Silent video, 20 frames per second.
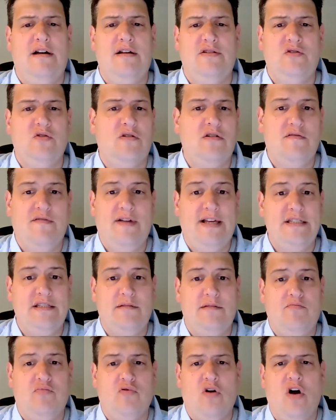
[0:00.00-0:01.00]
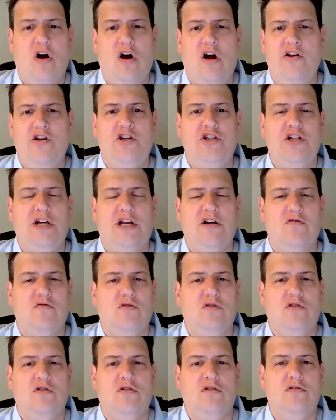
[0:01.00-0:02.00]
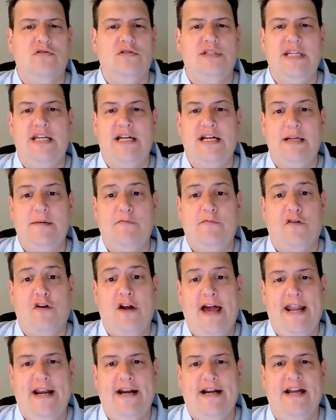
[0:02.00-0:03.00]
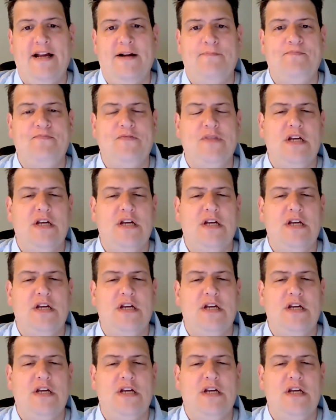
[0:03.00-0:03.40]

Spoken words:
sort of as a broad general synonym for editing.